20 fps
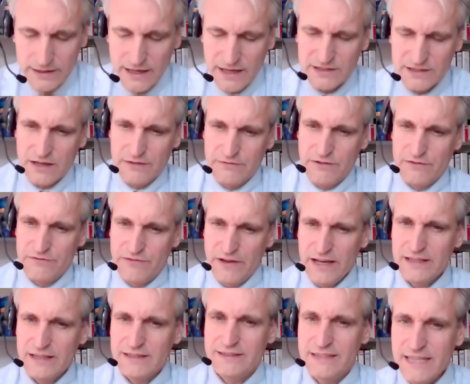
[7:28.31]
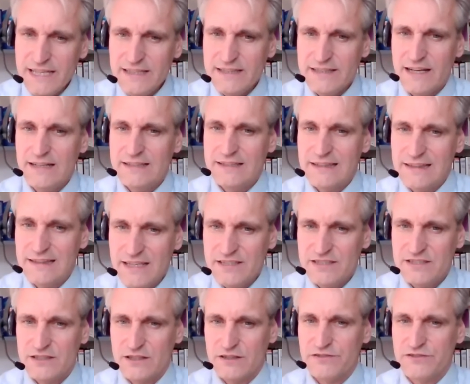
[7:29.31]
it has a very detailed
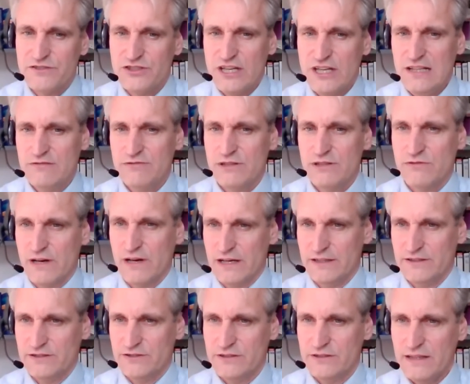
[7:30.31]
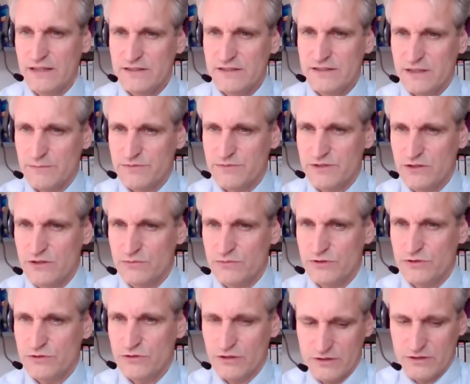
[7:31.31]
list of children rights. So that is something you
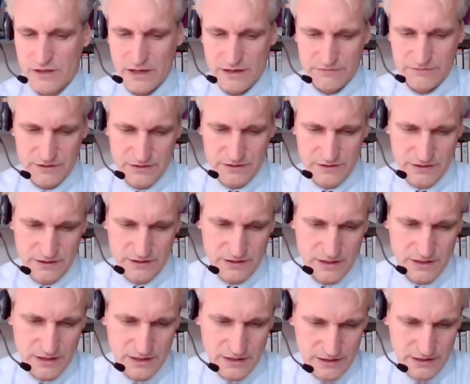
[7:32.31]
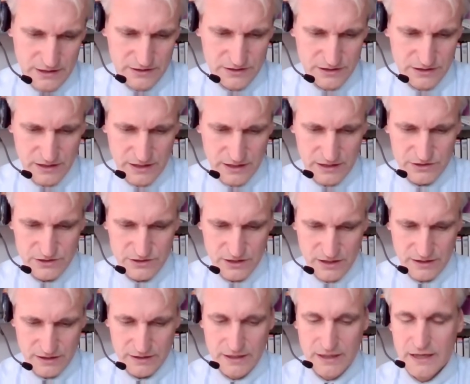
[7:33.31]
would not have in the
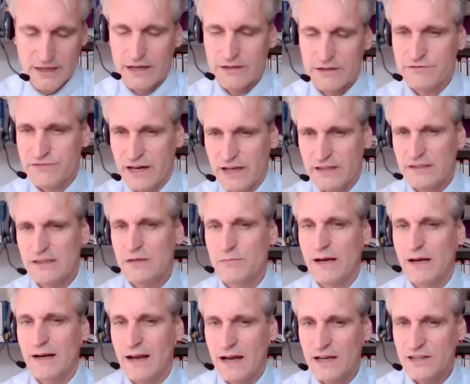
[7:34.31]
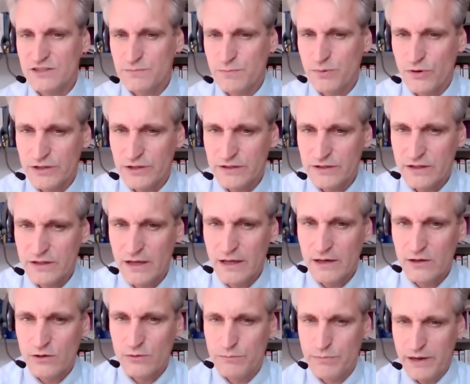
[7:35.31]
ECHR. And finally, my last point,
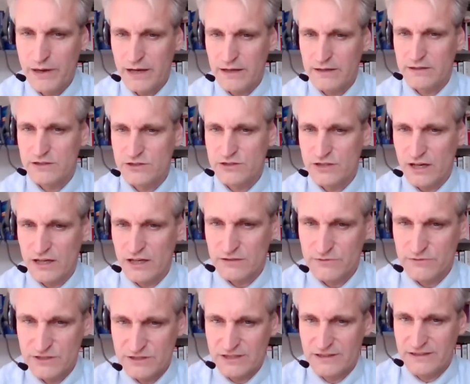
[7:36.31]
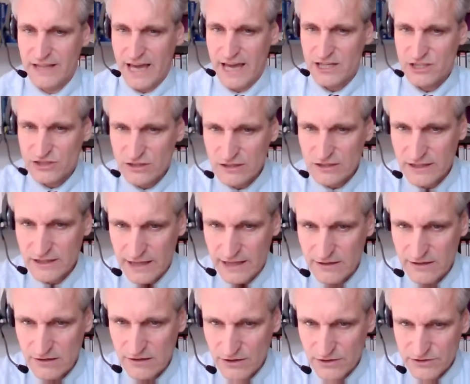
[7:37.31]
comparing the charter with the national
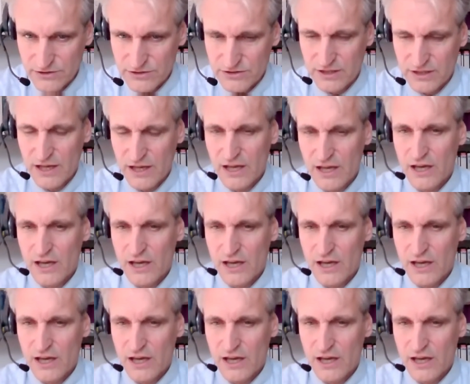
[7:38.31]
catalogs,